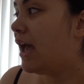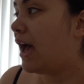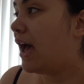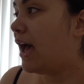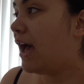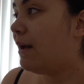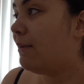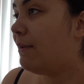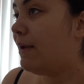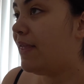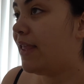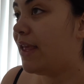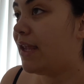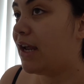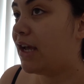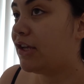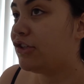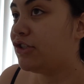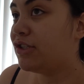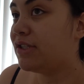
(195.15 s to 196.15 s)
And then
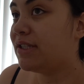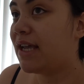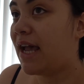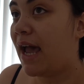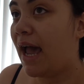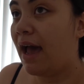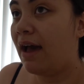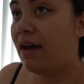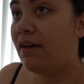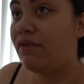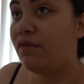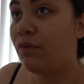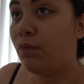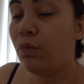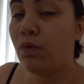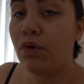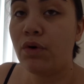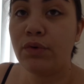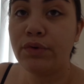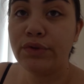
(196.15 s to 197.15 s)
I just have
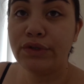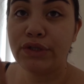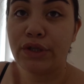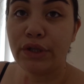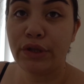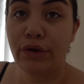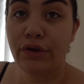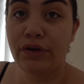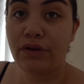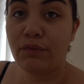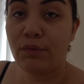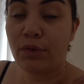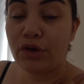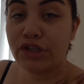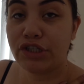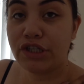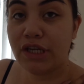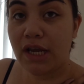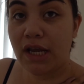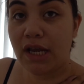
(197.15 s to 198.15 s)
Wol's load of
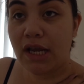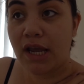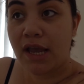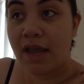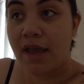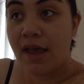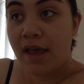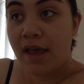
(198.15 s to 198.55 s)
washing